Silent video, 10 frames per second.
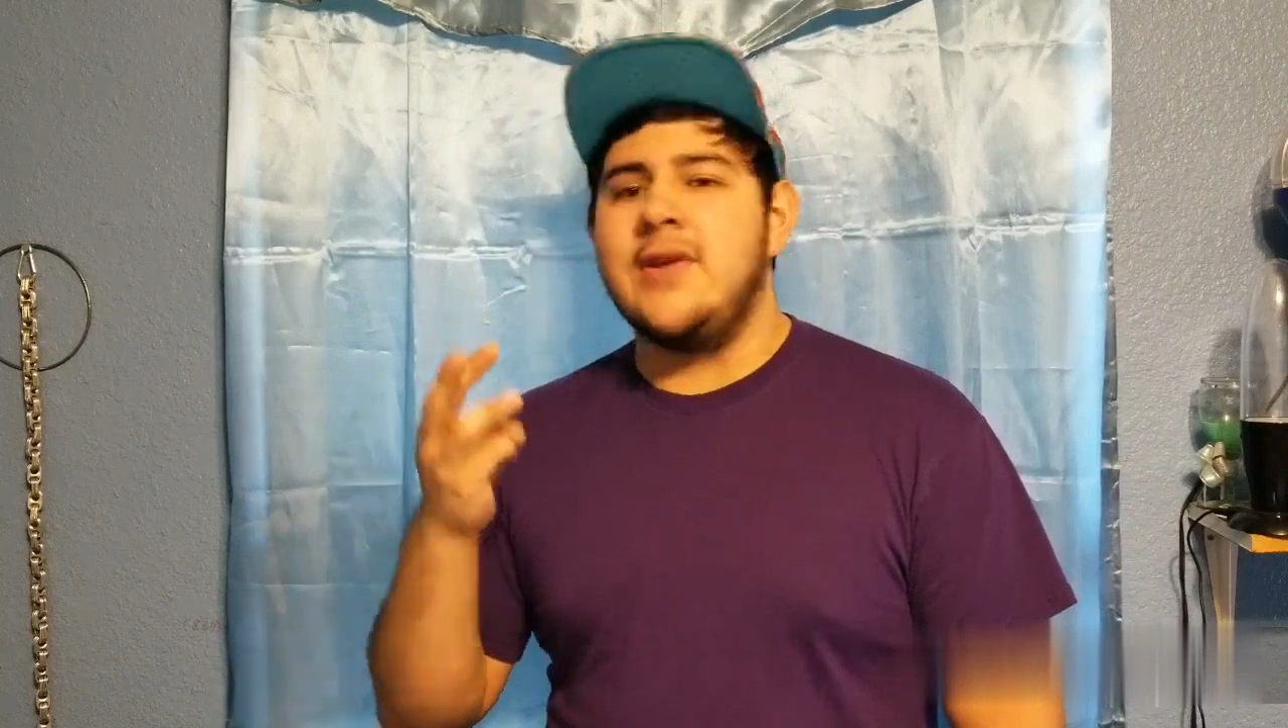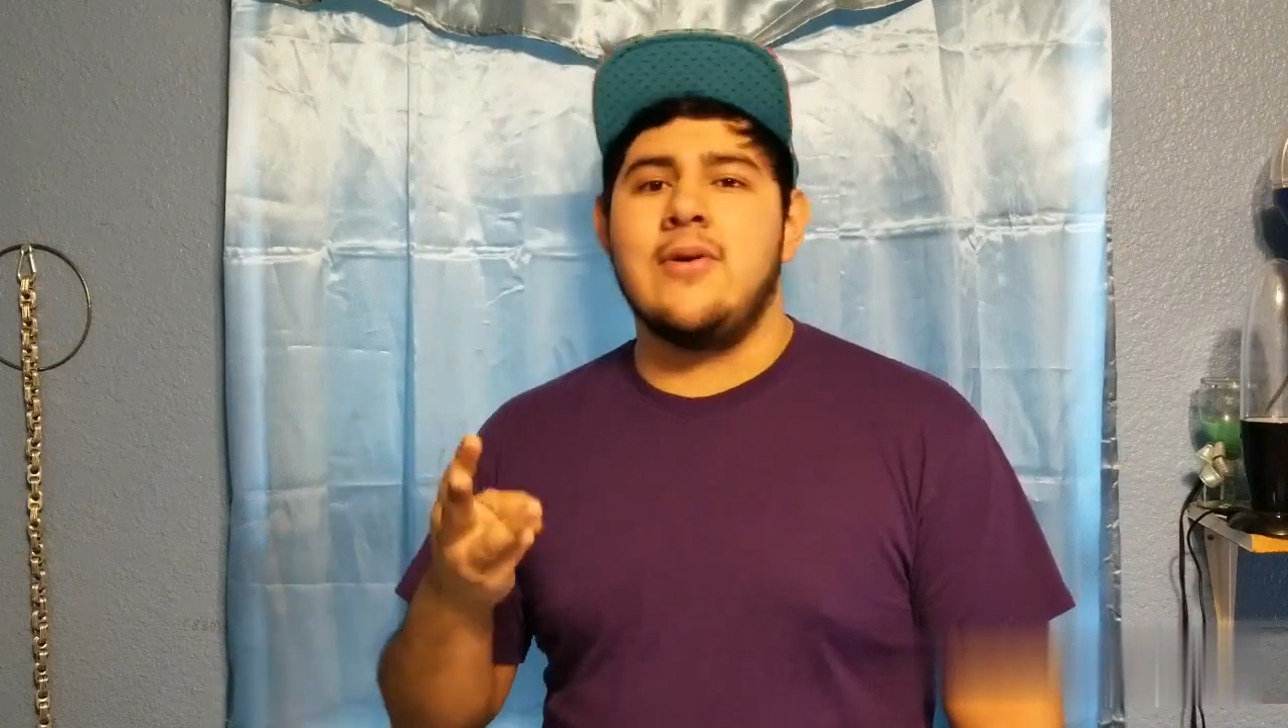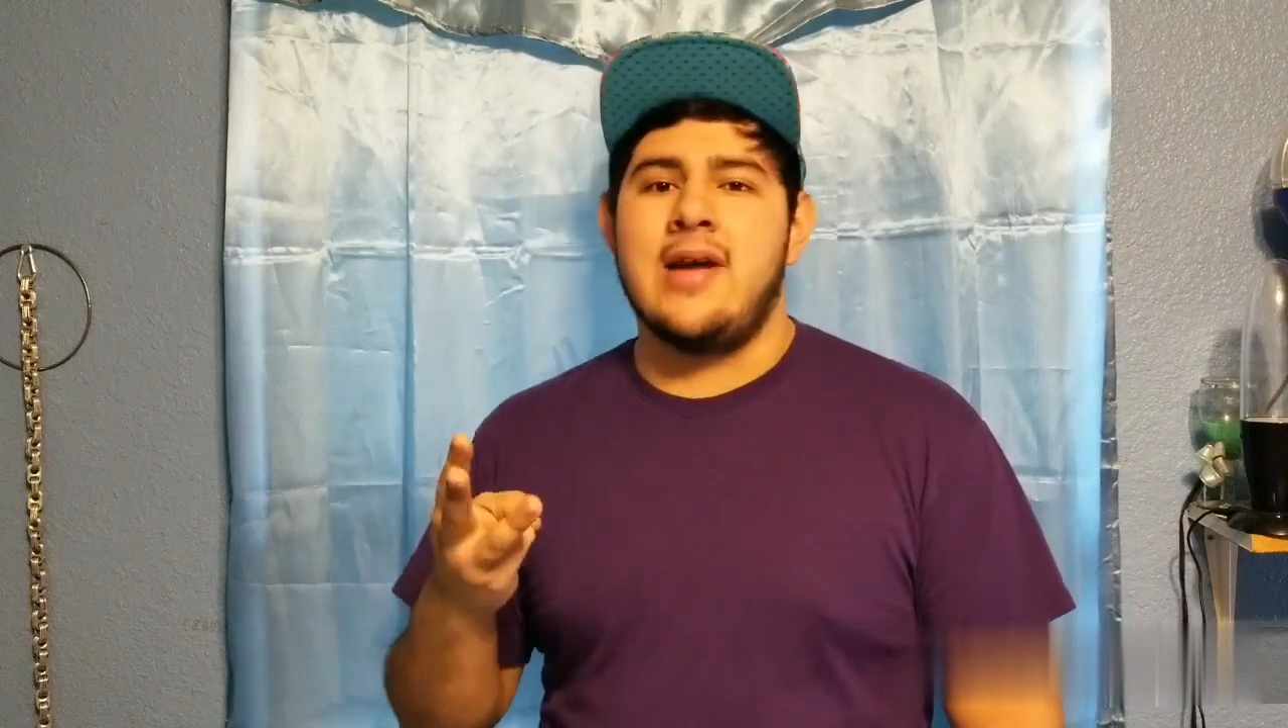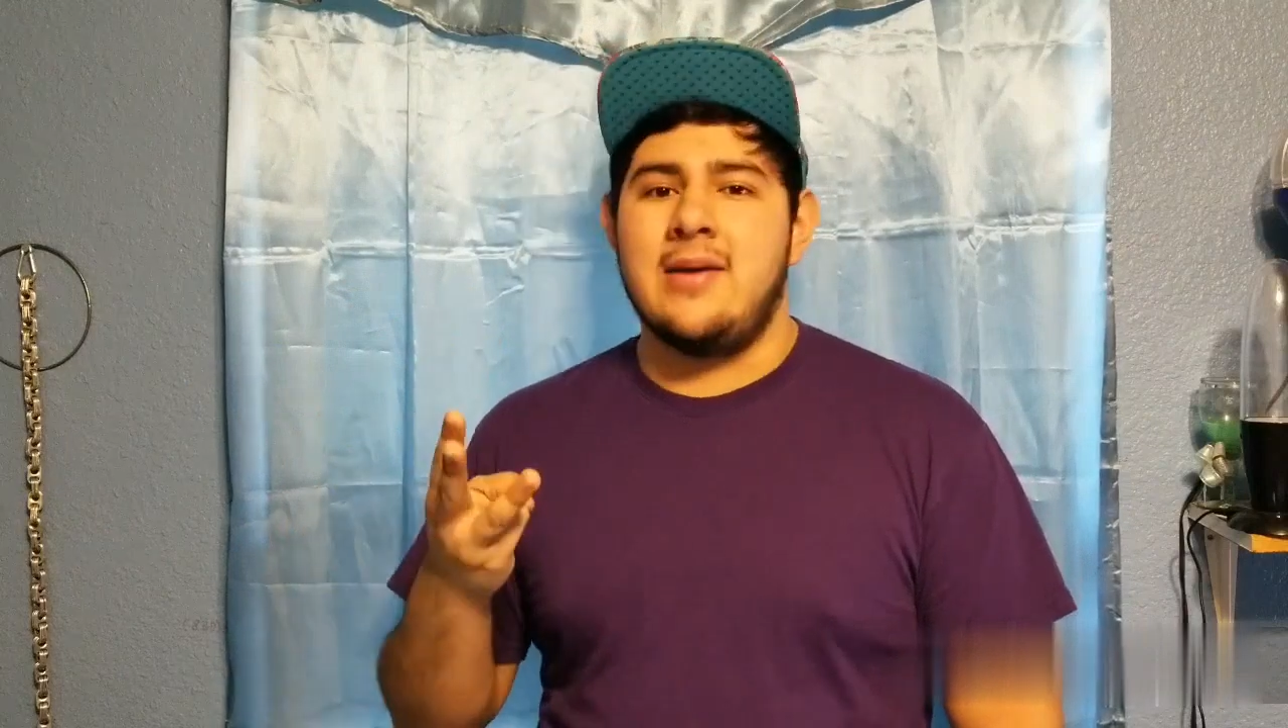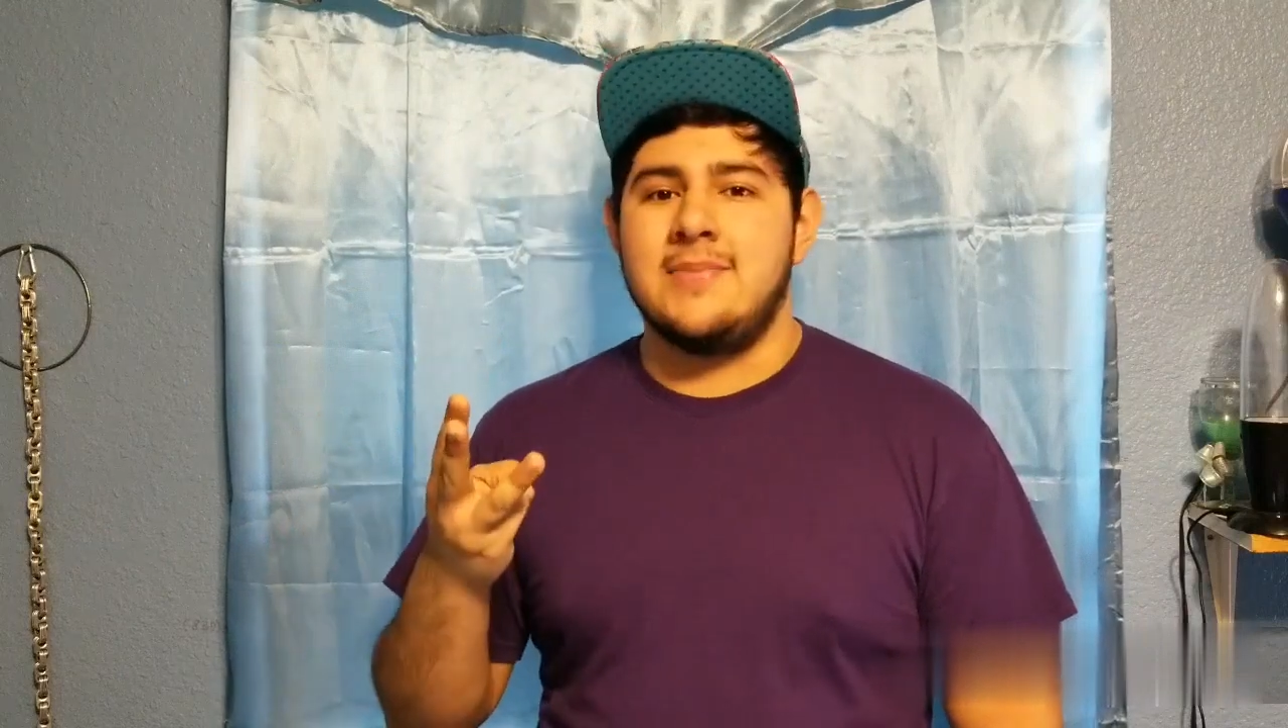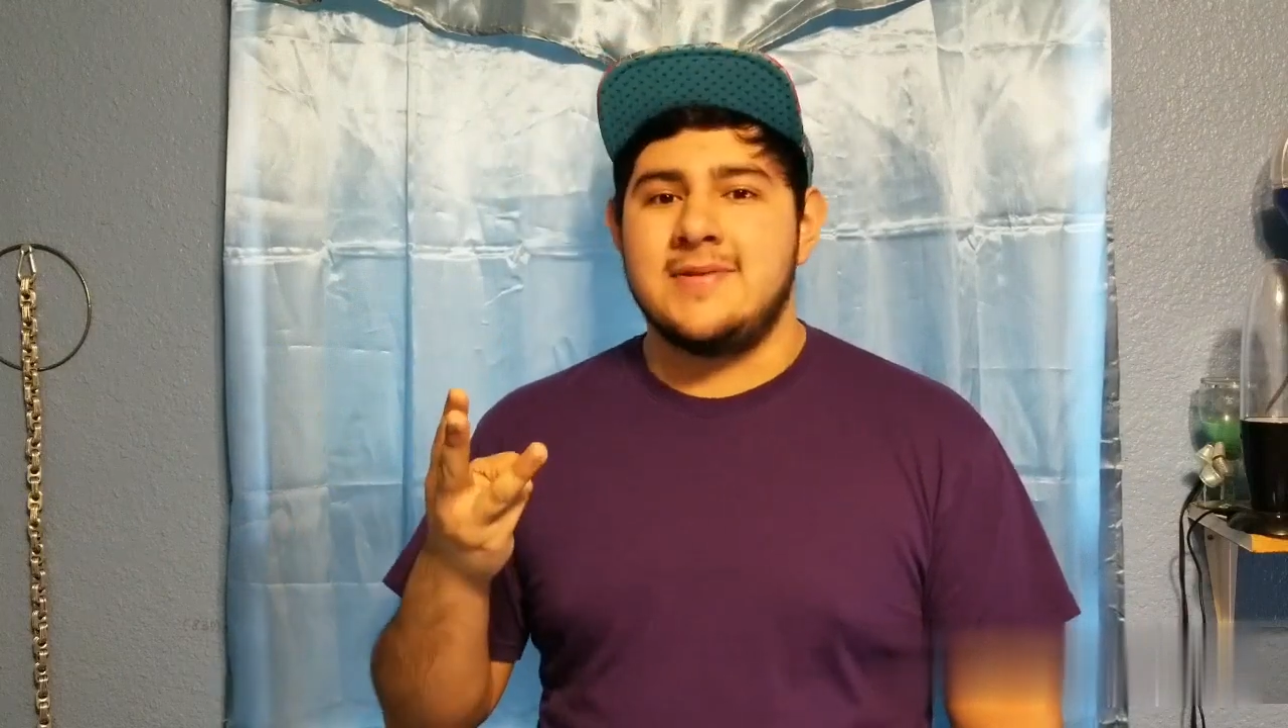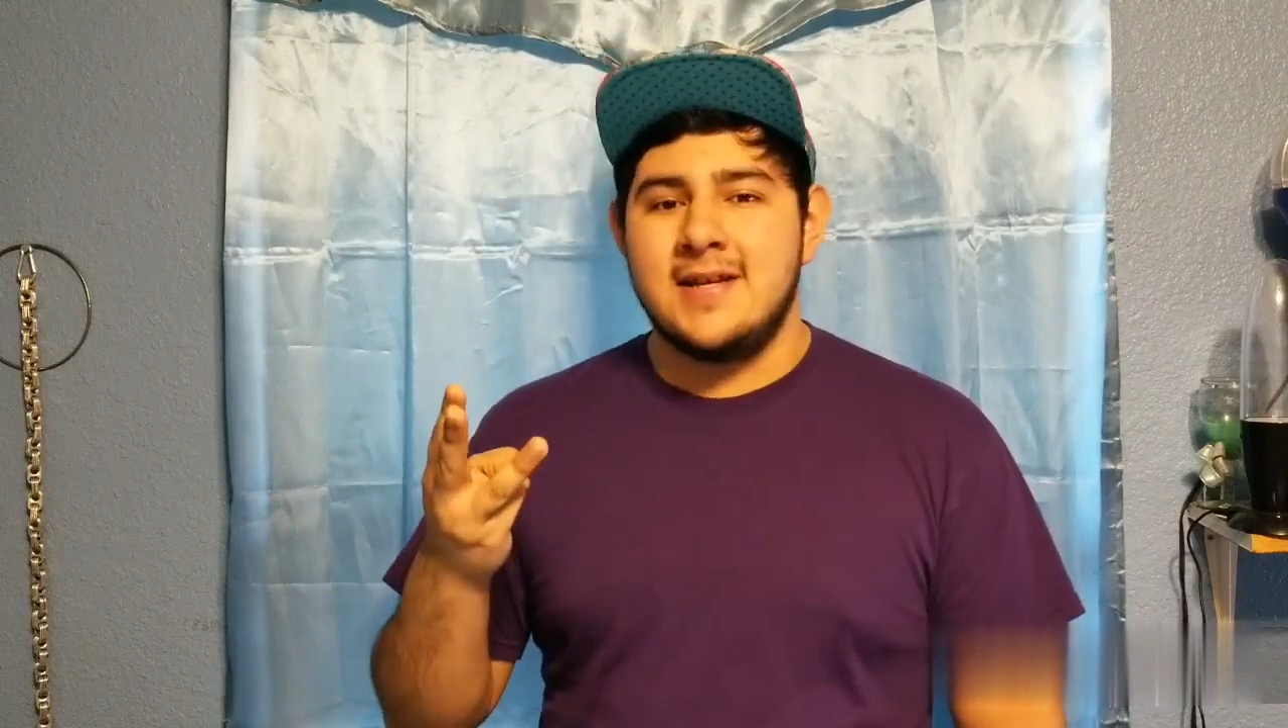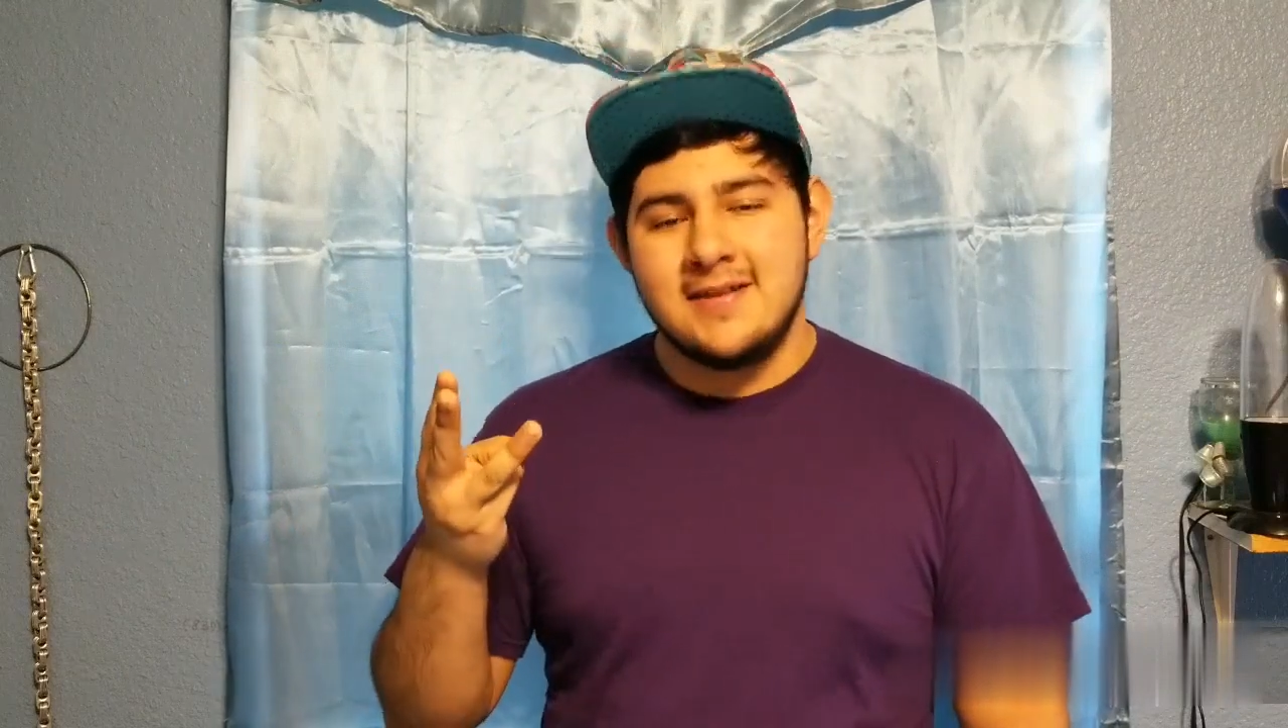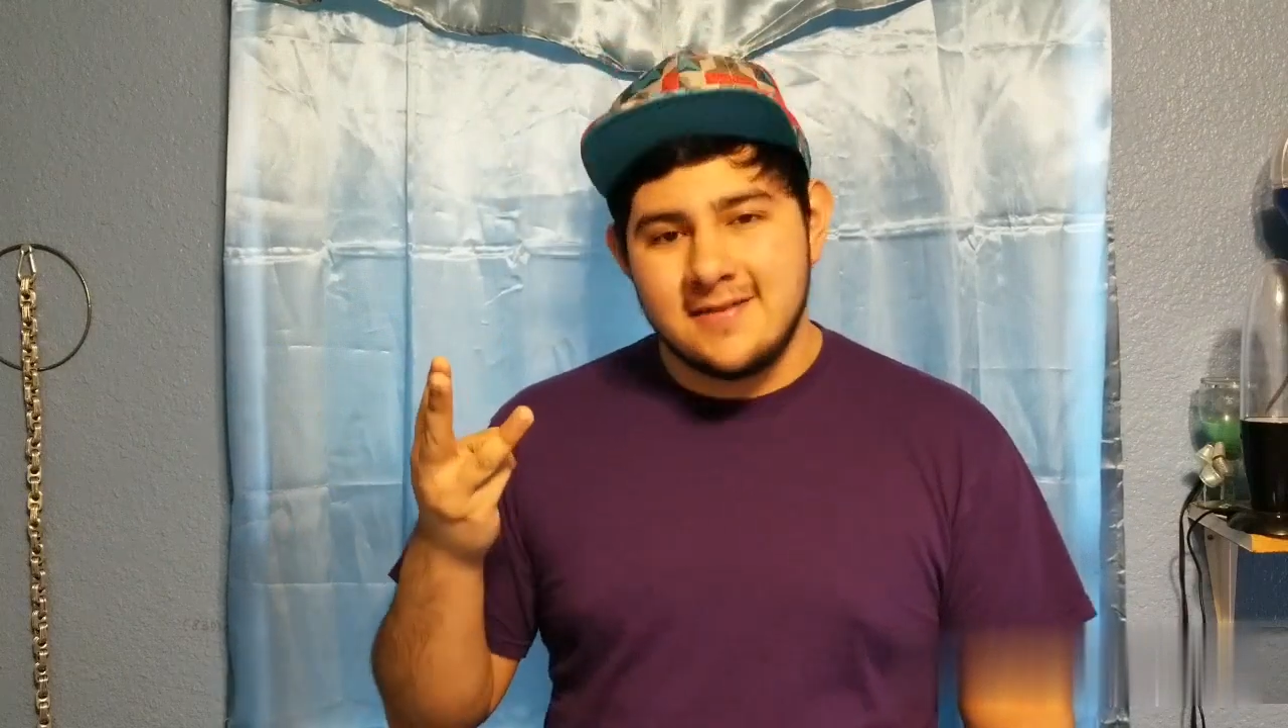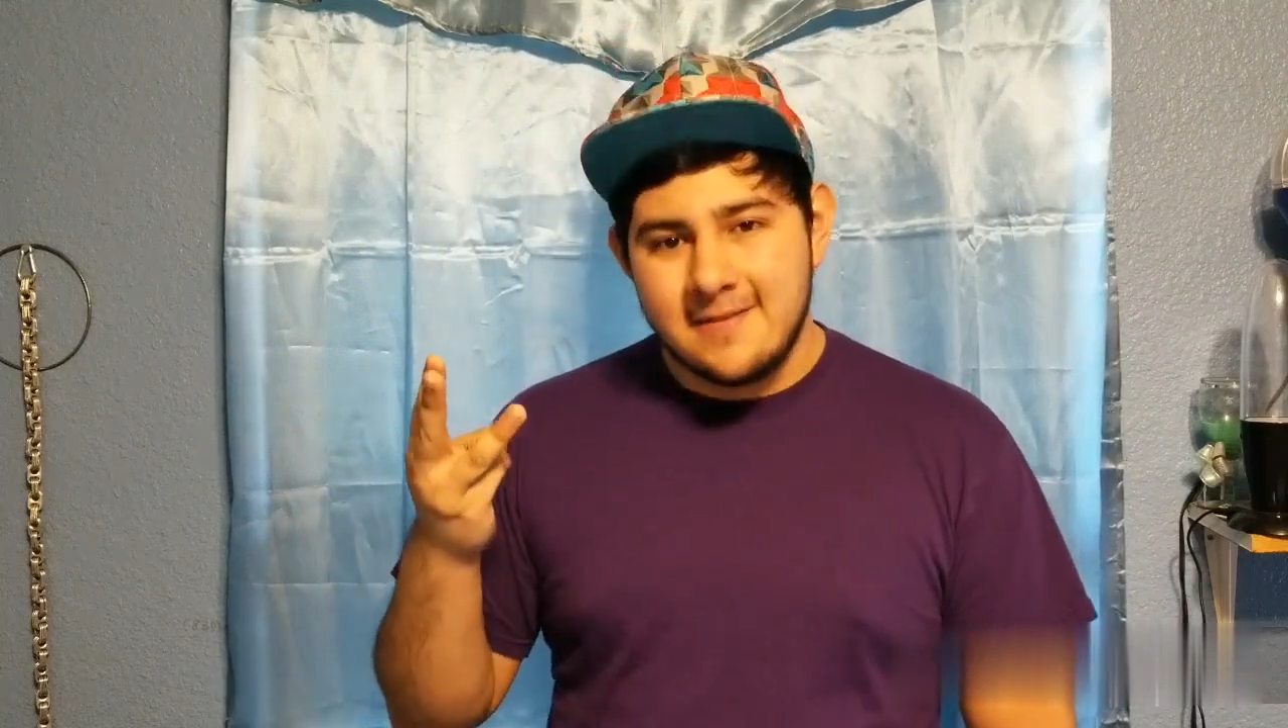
video games.